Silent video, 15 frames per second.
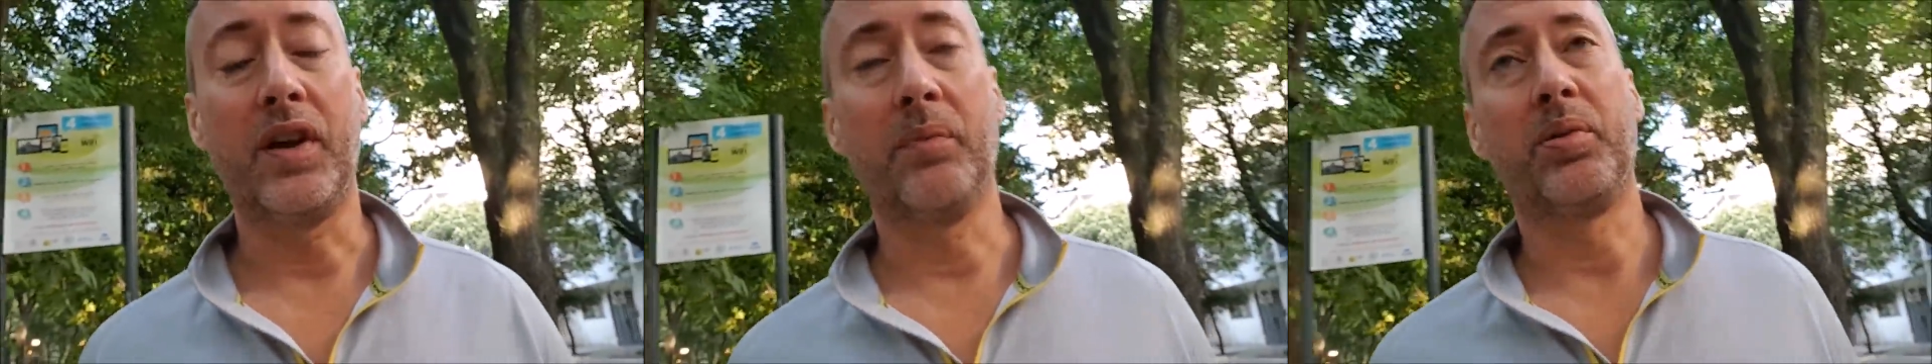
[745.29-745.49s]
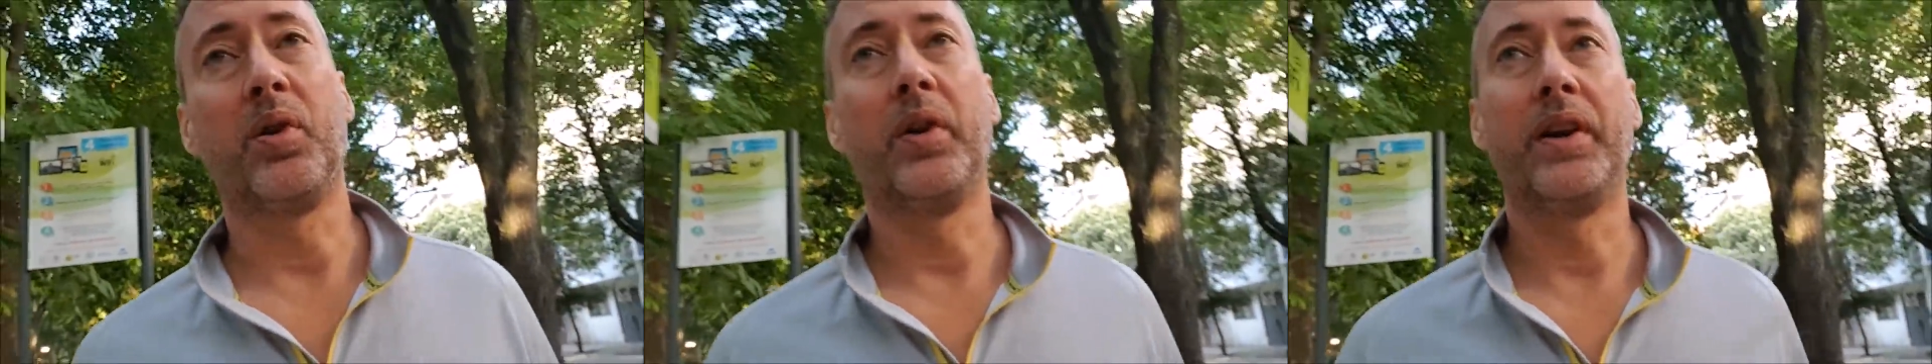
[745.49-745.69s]

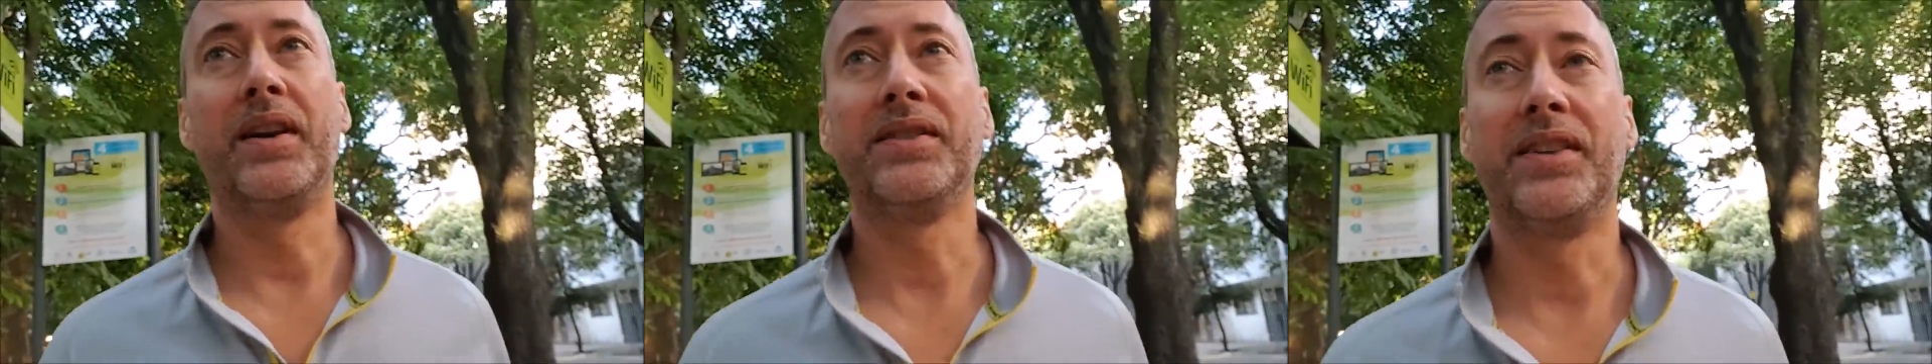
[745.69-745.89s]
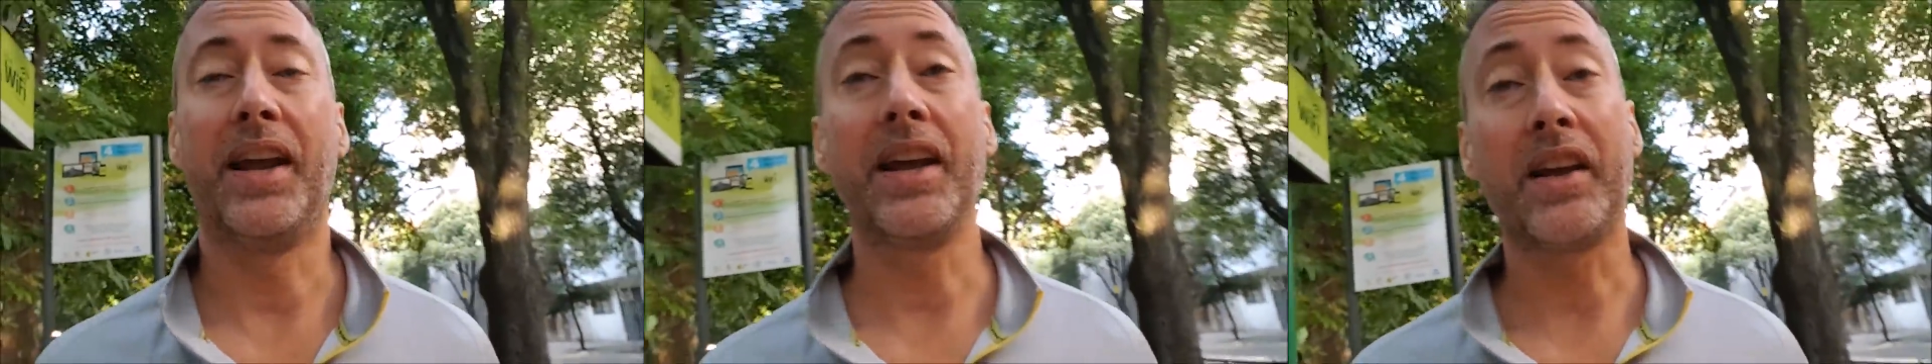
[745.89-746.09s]

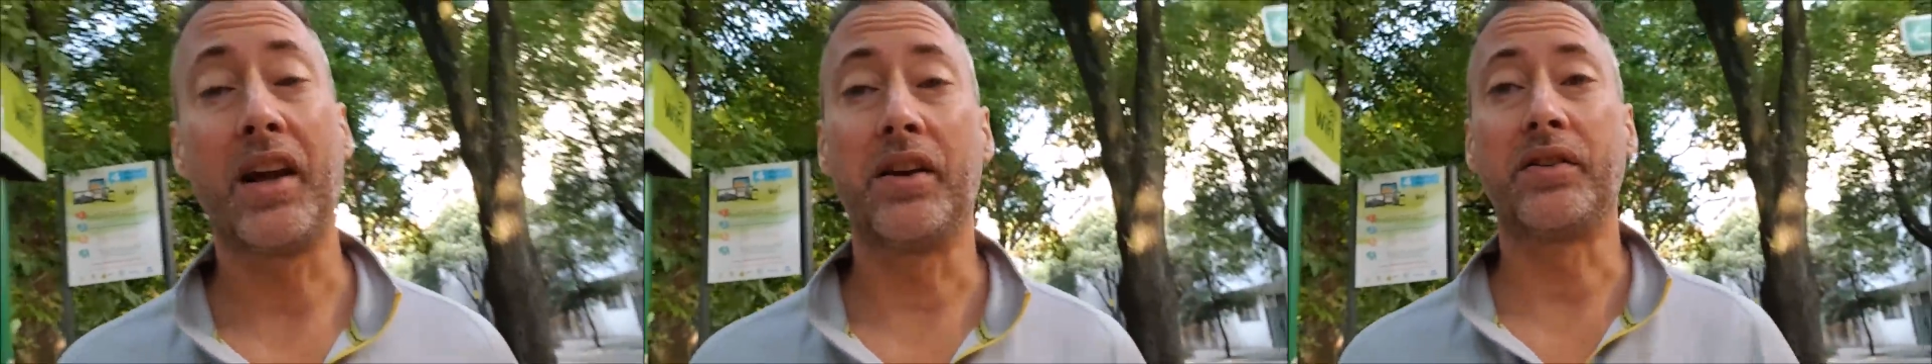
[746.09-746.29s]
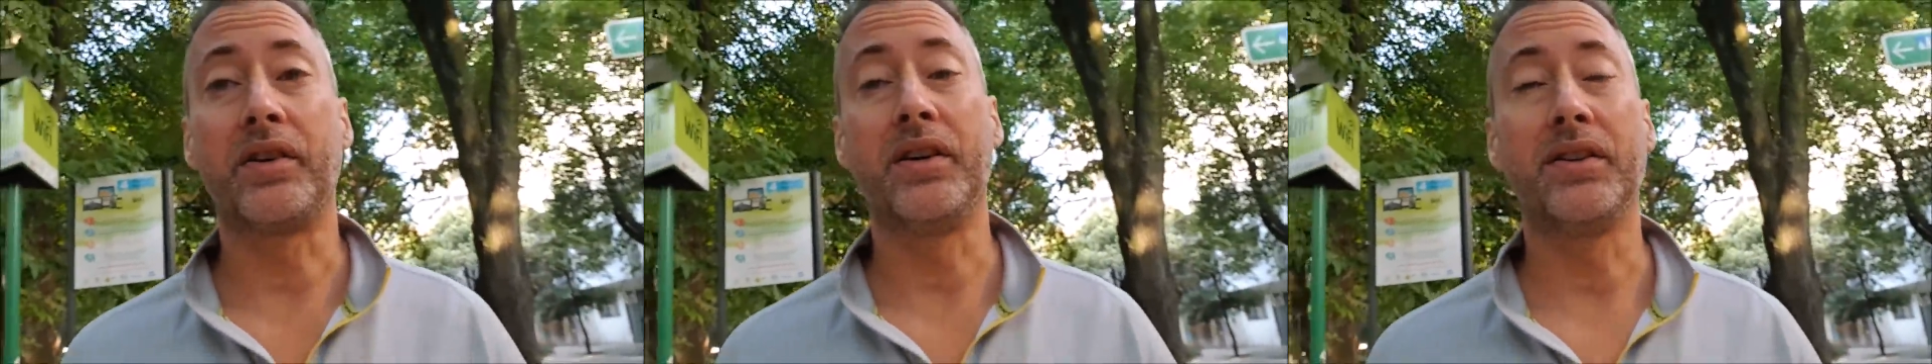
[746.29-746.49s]
employees in 8
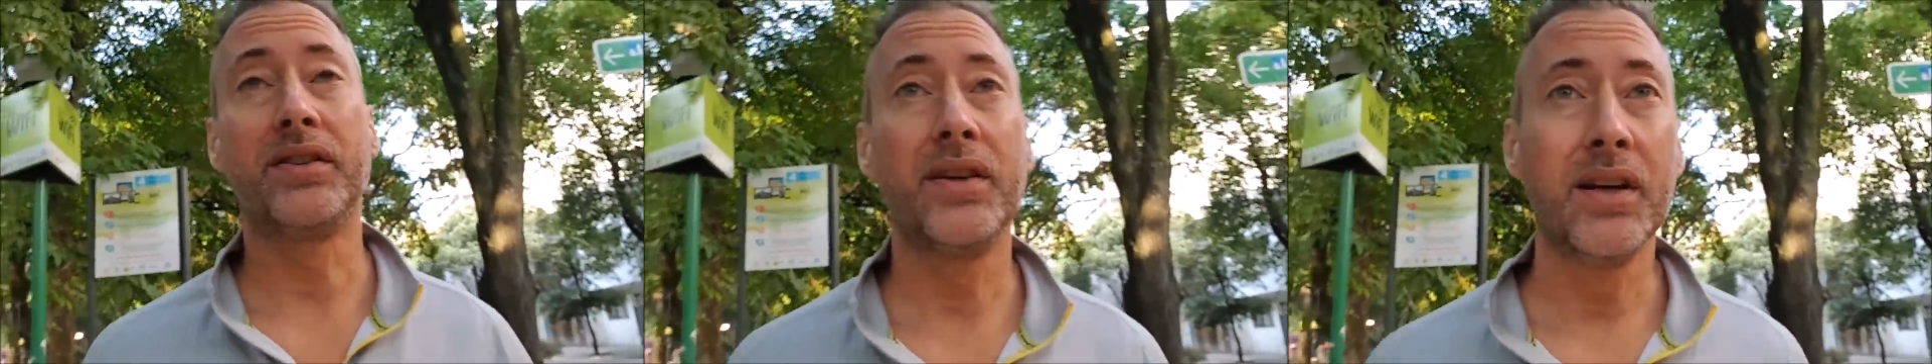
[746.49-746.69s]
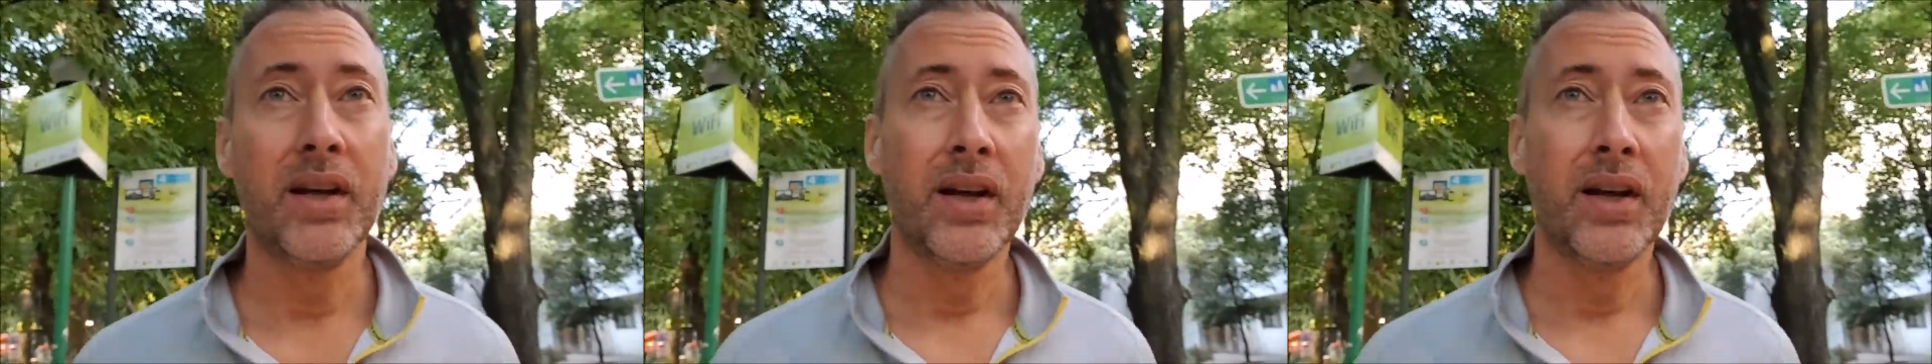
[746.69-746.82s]
countries,